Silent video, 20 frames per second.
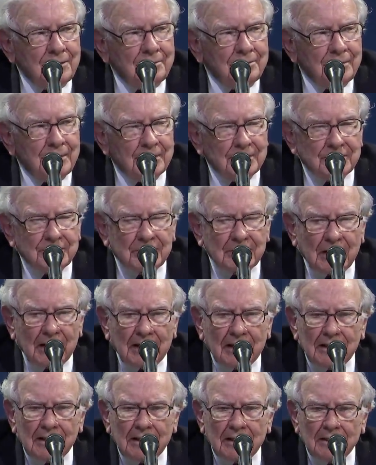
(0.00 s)
There's
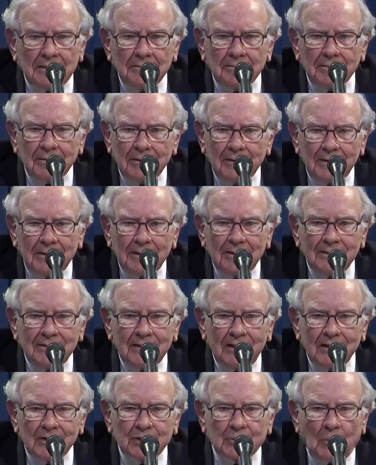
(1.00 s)
a
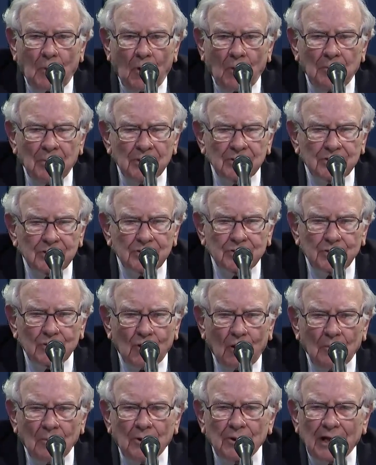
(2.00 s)
small business
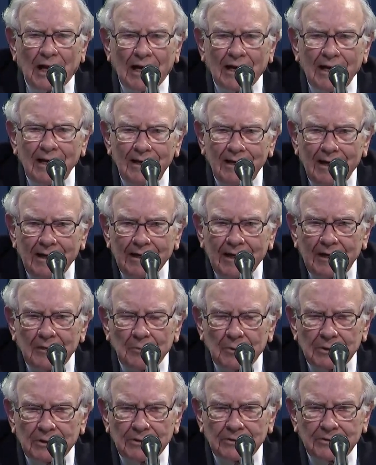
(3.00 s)
in Omaha. I hate
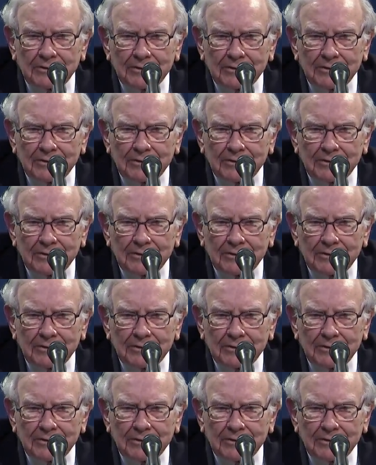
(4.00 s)
what